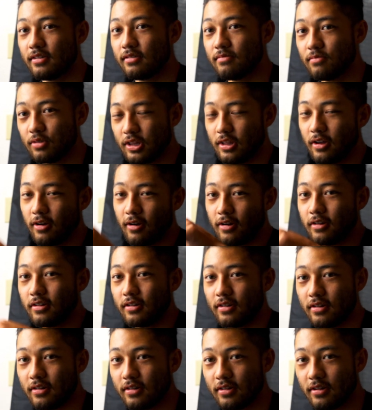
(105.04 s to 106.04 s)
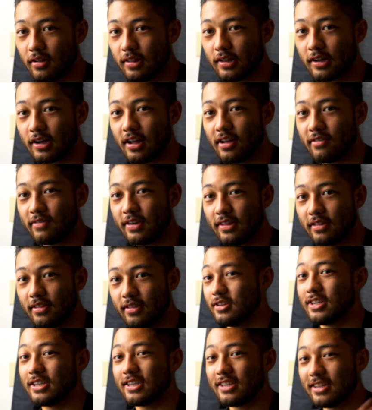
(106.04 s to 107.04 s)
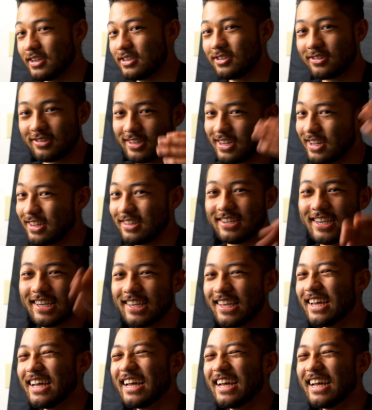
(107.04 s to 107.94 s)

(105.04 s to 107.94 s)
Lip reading: Put the heart on the comment. Let's just get.